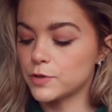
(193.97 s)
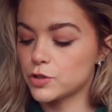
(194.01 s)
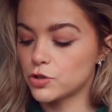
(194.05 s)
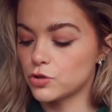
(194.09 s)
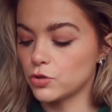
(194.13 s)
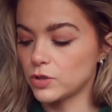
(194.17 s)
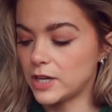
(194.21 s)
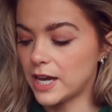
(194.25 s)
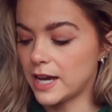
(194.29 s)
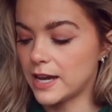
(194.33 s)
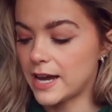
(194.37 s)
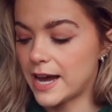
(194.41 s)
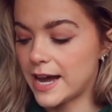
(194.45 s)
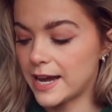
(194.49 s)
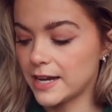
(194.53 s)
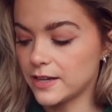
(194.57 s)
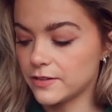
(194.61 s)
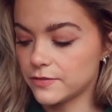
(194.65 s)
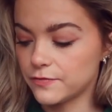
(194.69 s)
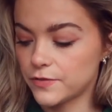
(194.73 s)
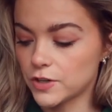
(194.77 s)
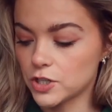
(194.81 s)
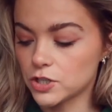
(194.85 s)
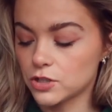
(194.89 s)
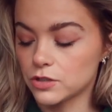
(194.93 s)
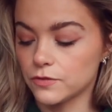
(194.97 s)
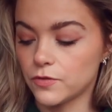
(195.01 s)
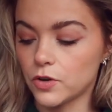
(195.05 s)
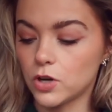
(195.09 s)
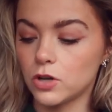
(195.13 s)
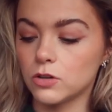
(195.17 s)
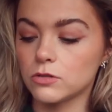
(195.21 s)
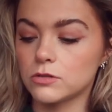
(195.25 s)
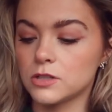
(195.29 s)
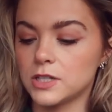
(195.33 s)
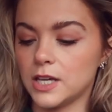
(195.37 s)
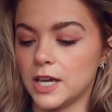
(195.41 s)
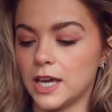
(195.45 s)
So yeah, I first of
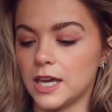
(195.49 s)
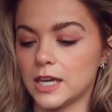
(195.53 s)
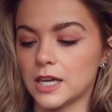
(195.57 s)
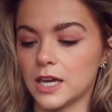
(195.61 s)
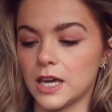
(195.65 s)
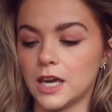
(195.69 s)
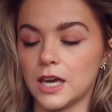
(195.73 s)
all take